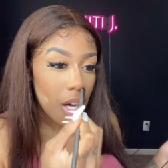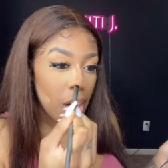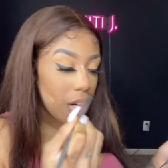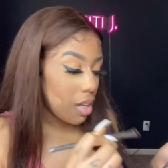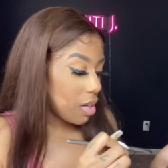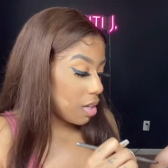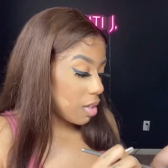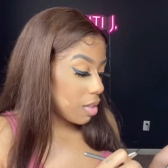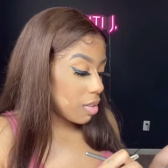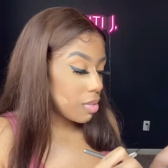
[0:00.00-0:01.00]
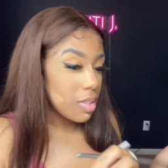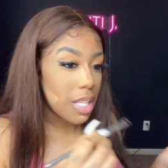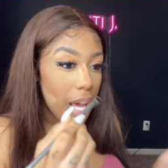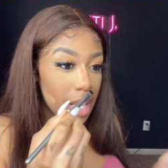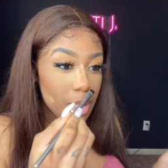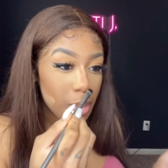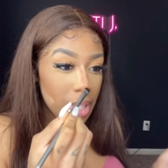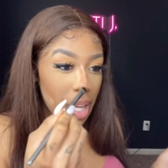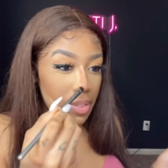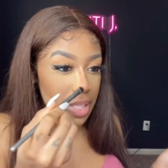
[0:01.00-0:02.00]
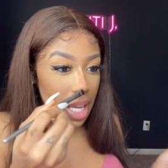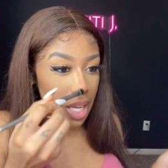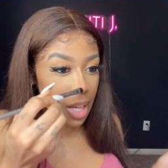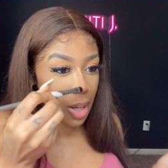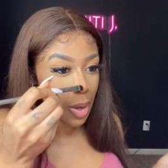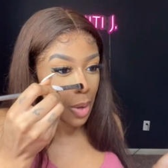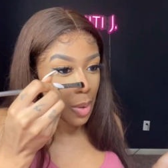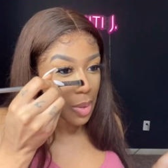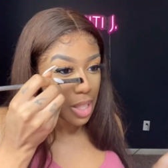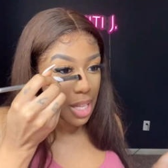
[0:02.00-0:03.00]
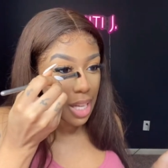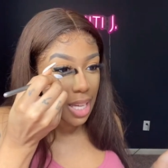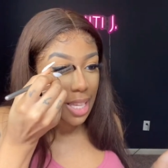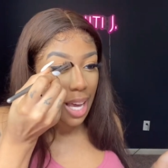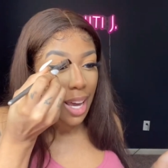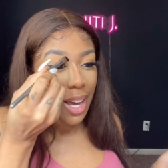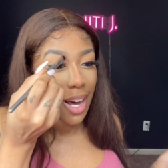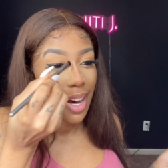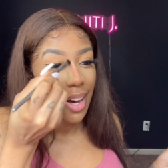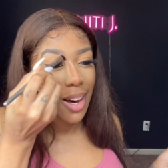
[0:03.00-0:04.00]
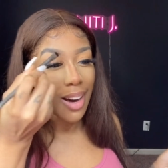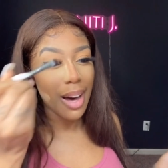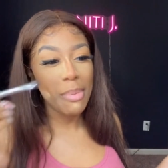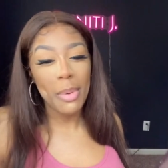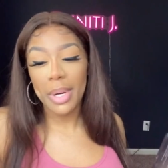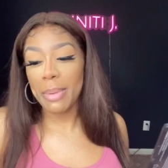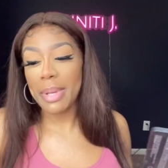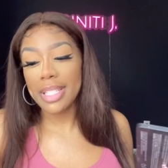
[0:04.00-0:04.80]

uh, Zack, Sweet Life of Zack and Cody. Like, oh, I be wanting to be a